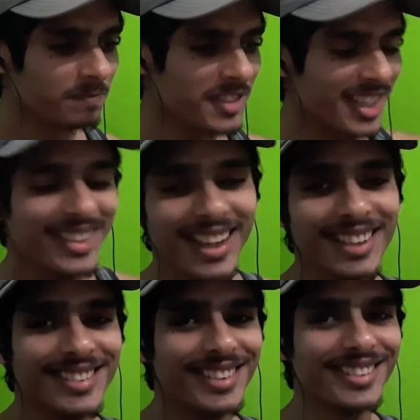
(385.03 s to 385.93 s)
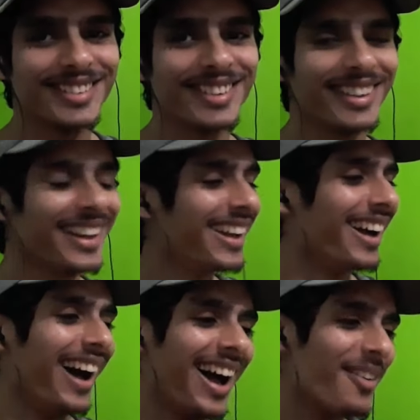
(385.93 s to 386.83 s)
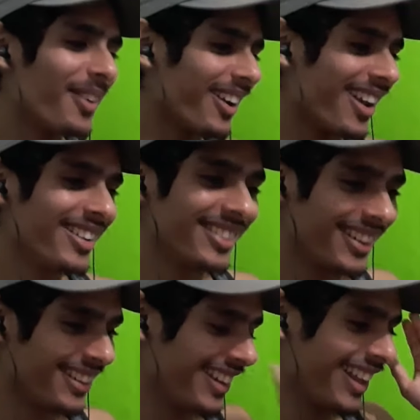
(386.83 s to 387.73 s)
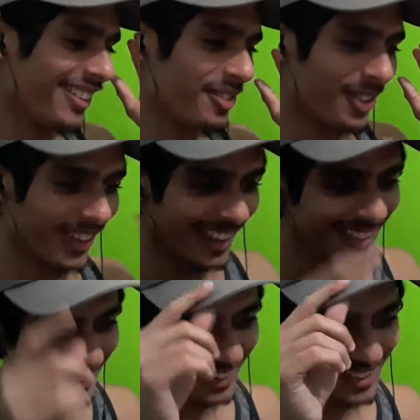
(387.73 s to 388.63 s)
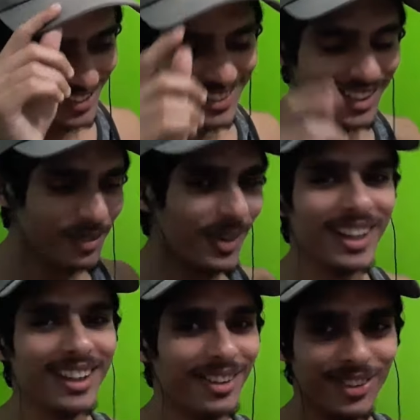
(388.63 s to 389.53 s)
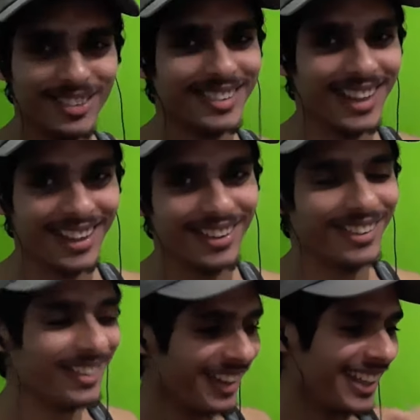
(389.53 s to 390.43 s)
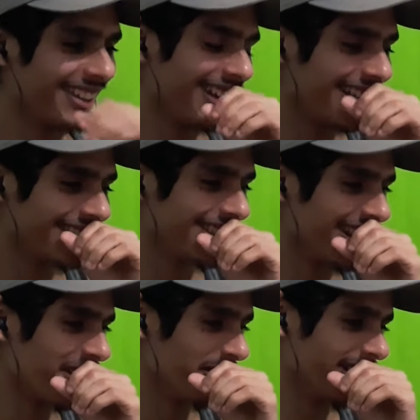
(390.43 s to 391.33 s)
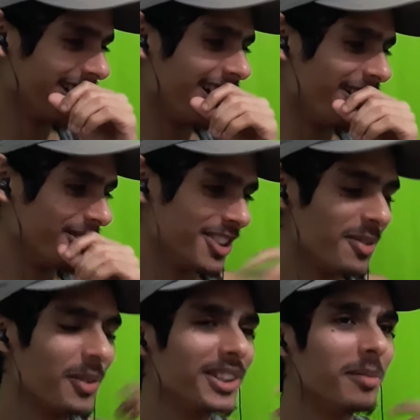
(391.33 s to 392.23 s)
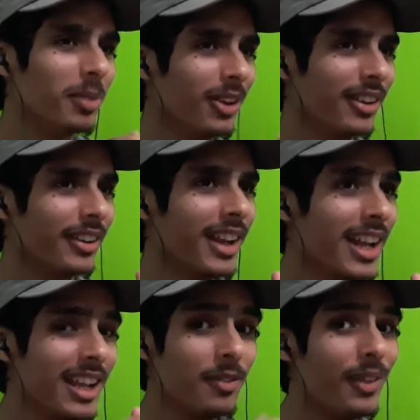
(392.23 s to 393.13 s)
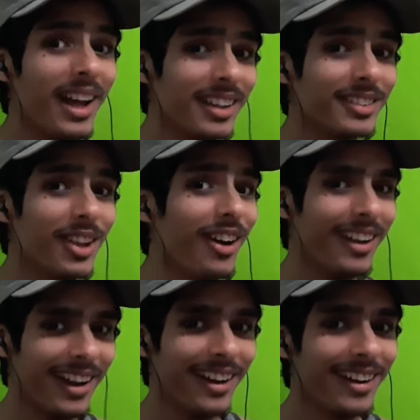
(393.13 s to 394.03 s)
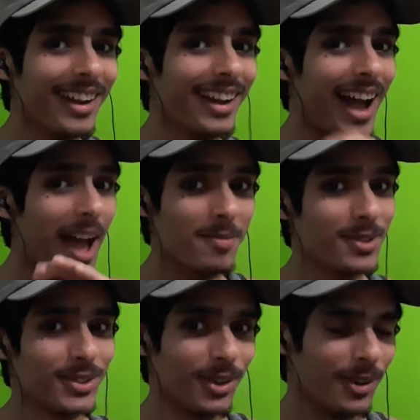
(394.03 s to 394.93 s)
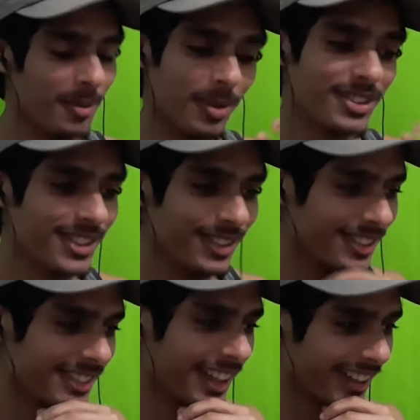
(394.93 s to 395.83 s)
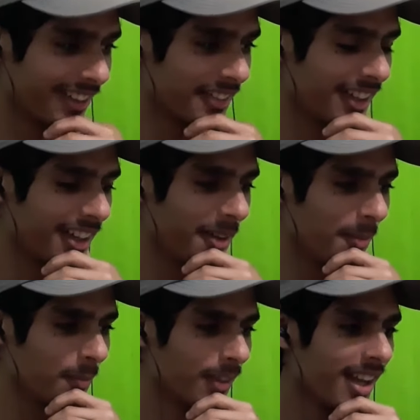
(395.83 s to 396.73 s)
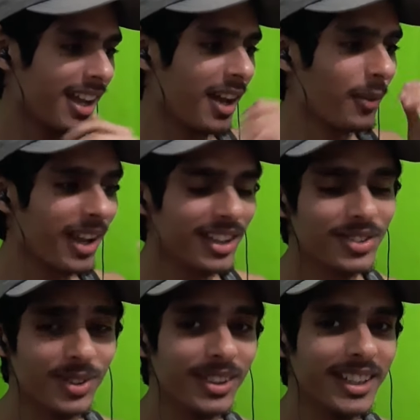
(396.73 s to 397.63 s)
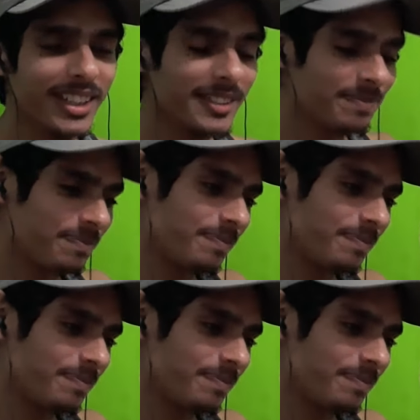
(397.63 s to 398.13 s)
Jessica's sister, I recognize her, like, from Insta. She really looks like her. Like, goddamn it. She with the blonde hair. If that is not her, I'm sorry, but she looks like her. And we got Sully.